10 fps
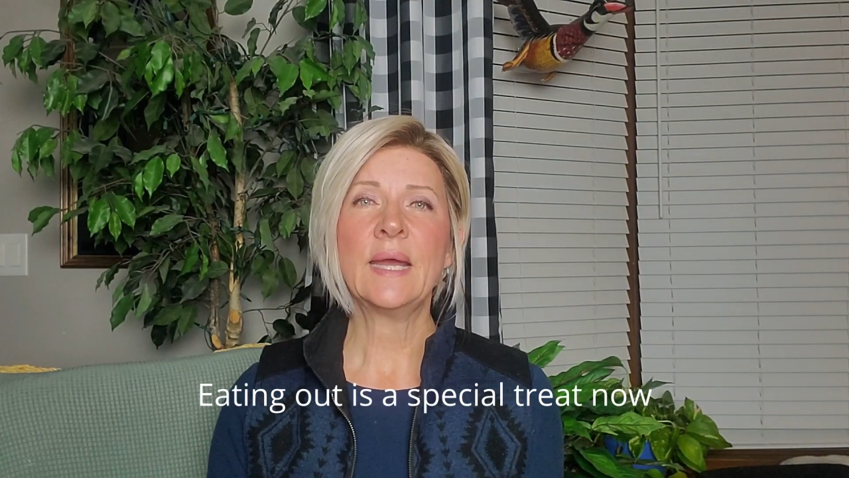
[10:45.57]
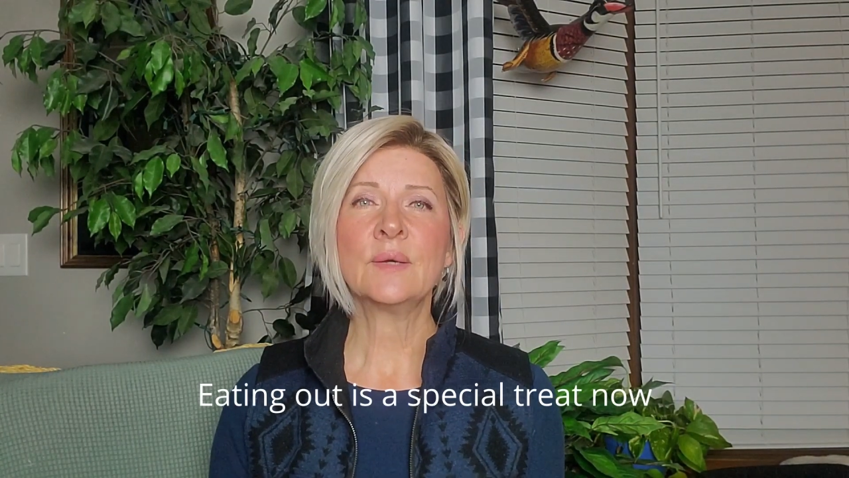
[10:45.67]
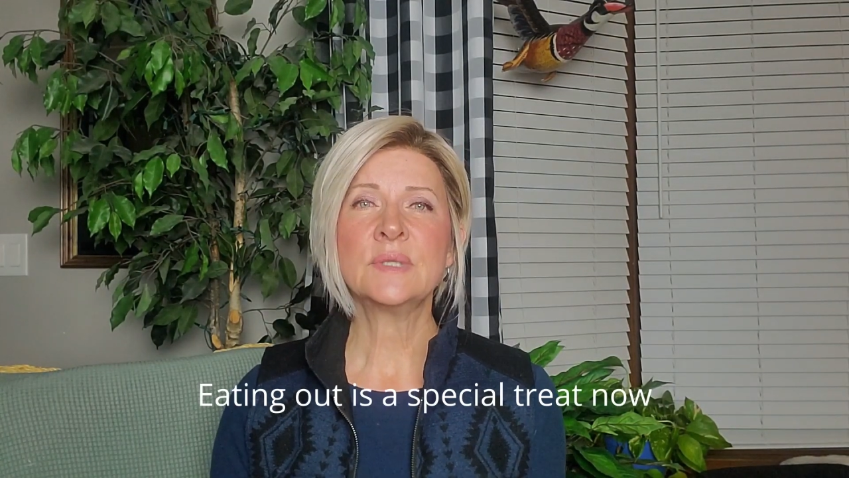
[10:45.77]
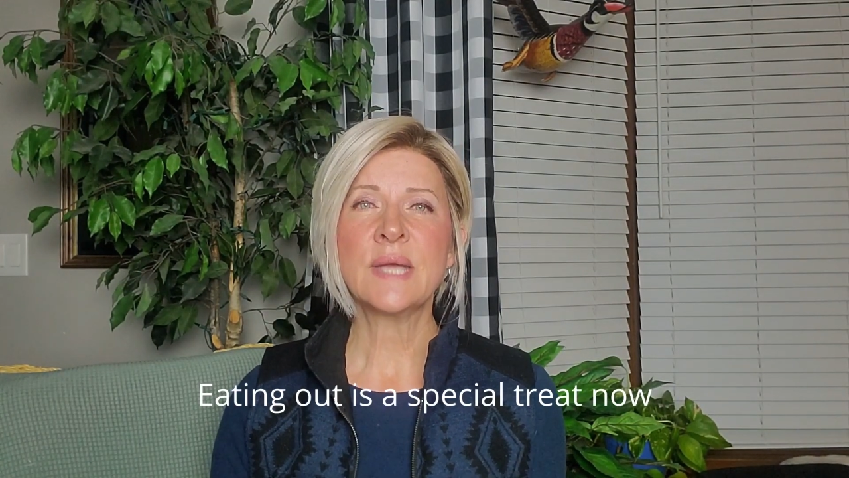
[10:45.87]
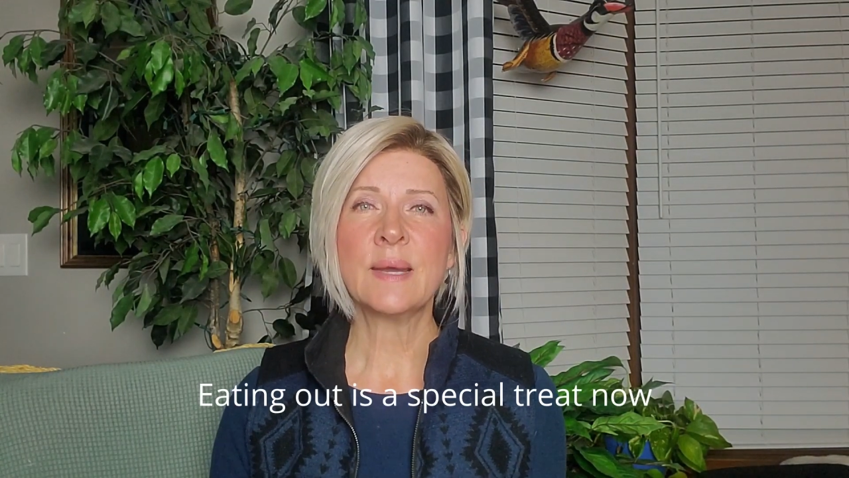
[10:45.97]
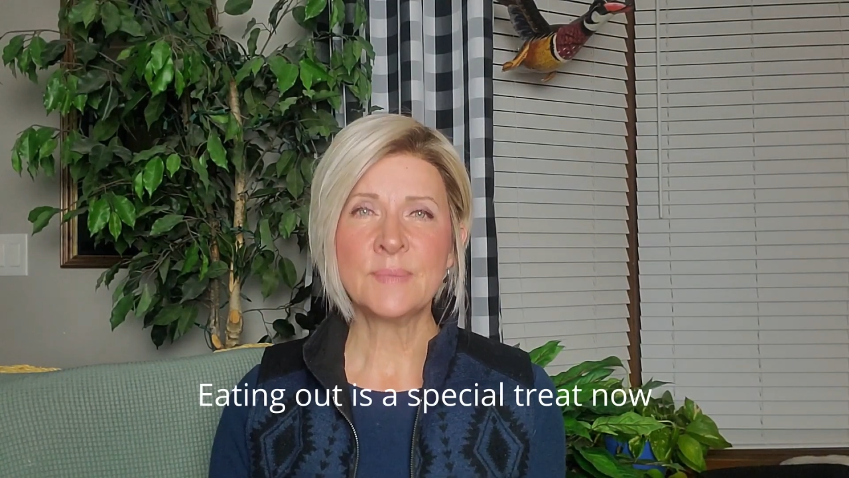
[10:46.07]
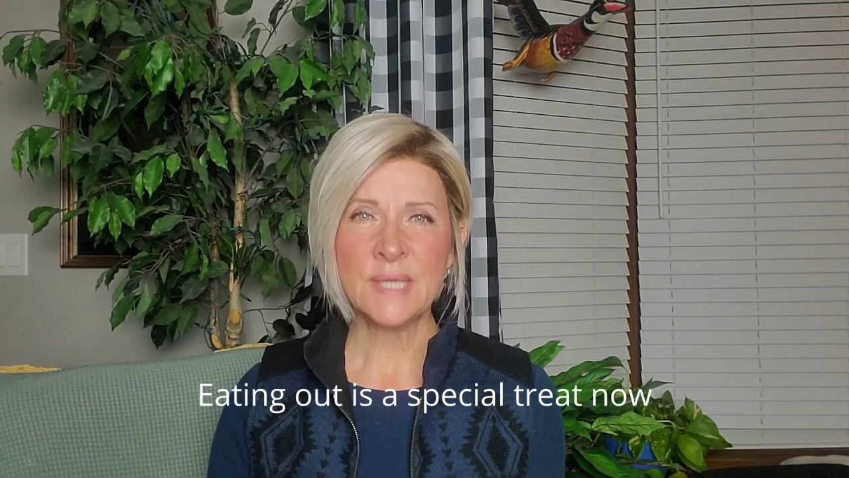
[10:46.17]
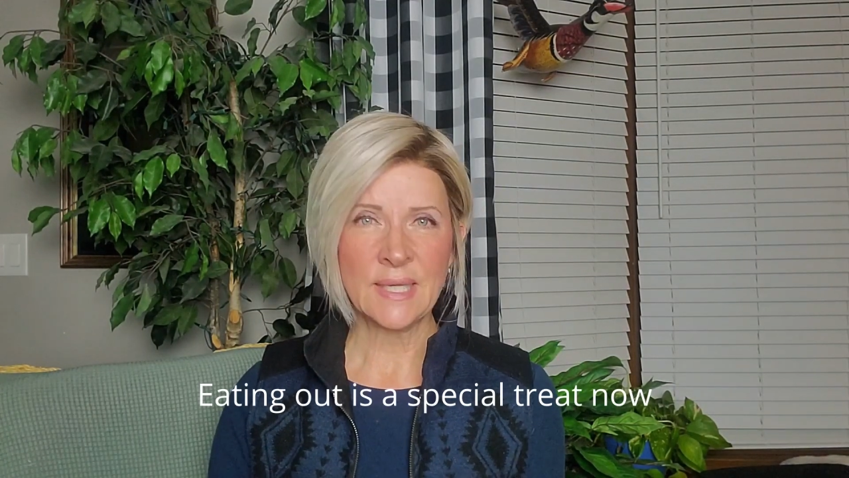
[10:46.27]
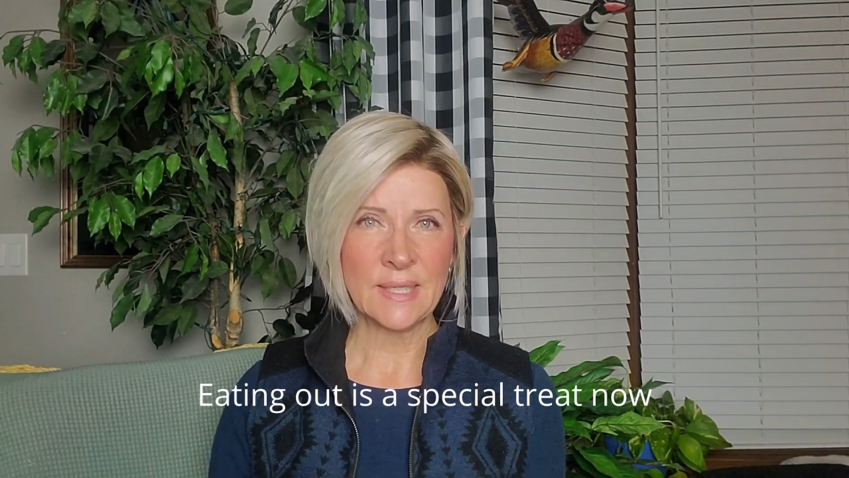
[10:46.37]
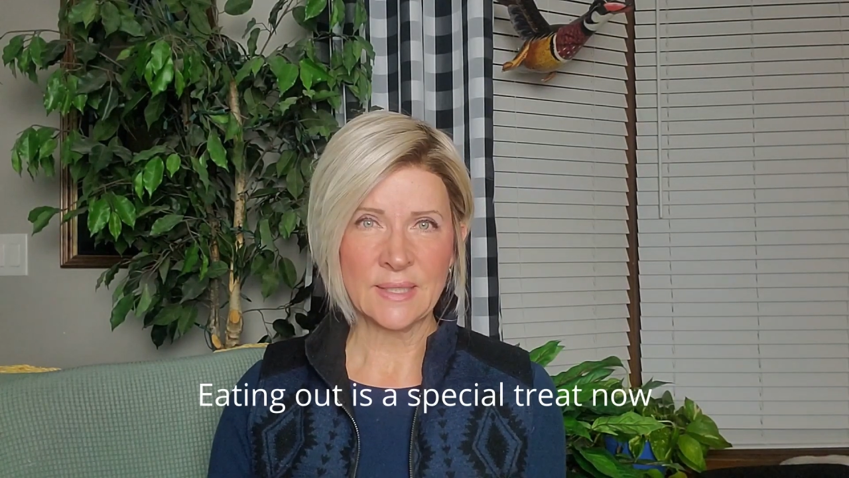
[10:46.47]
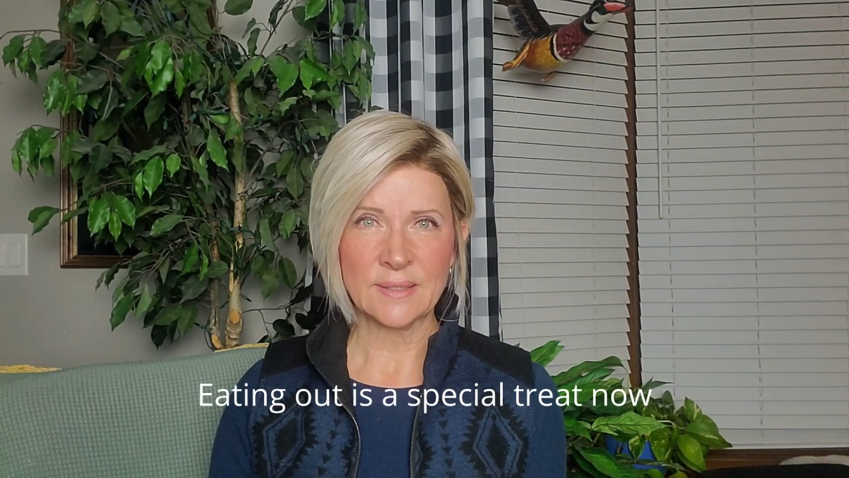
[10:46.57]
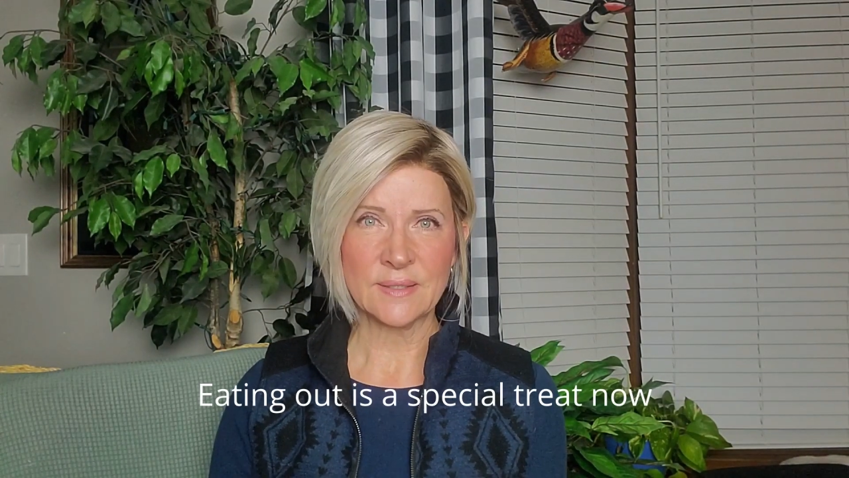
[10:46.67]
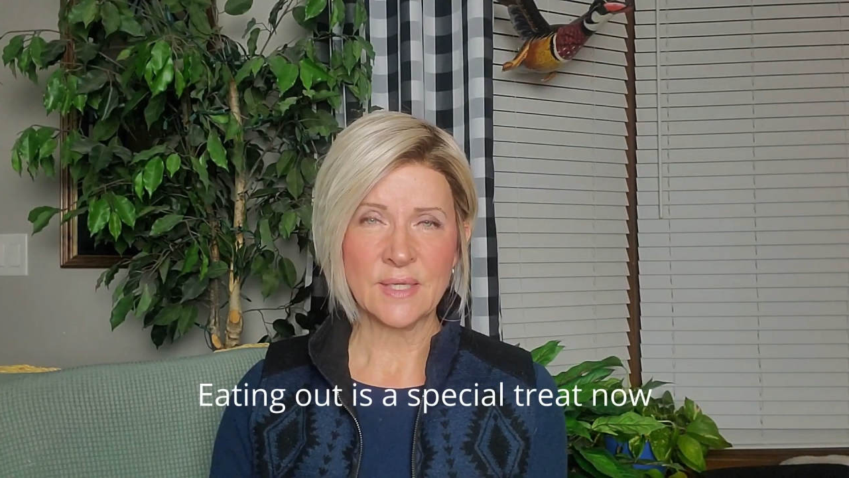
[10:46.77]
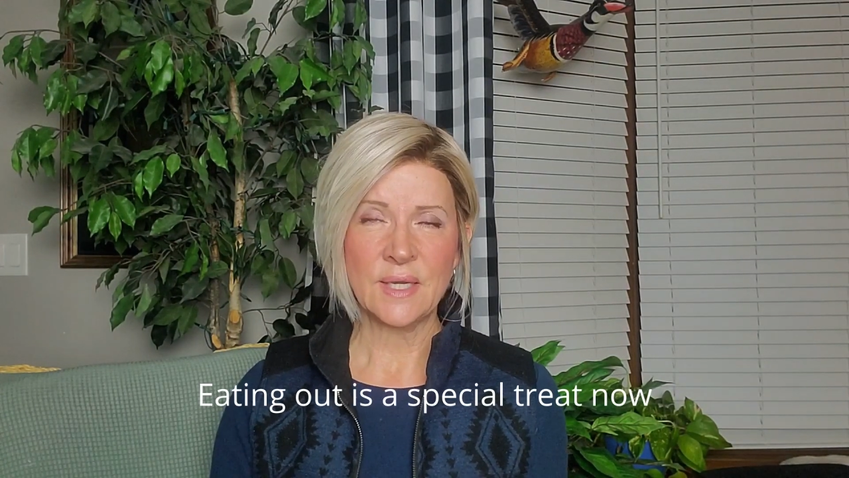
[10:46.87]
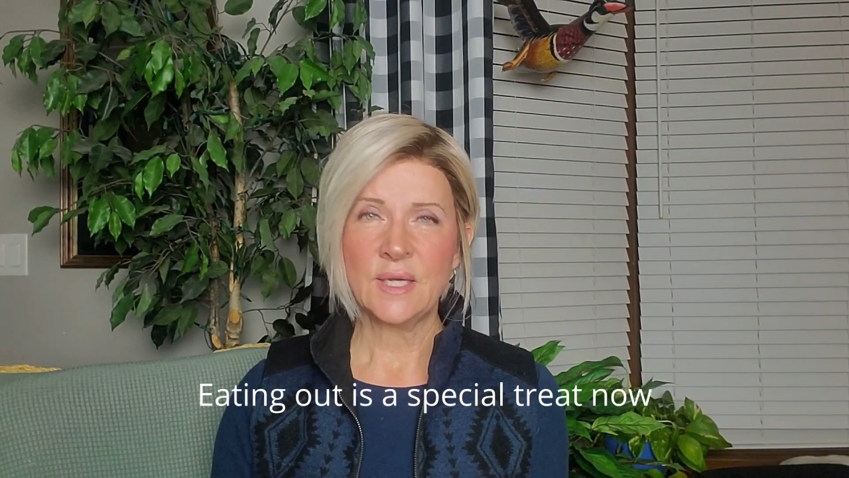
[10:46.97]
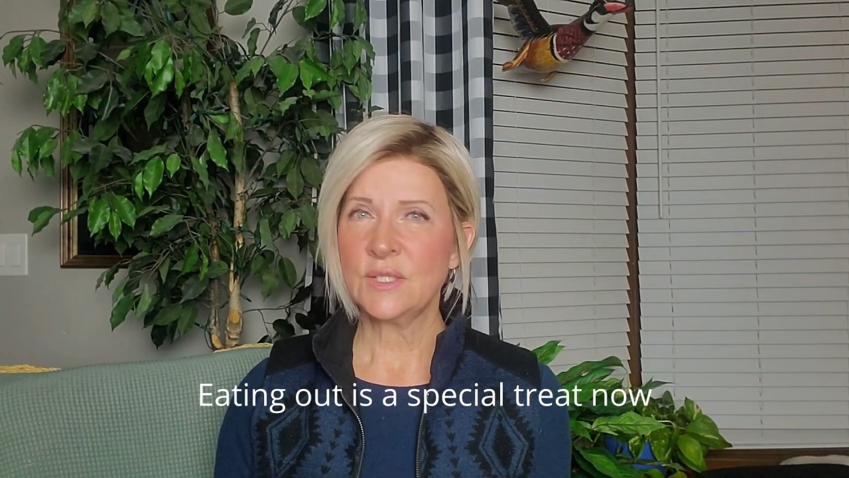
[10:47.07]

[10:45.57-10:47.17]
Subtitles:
how tempting it is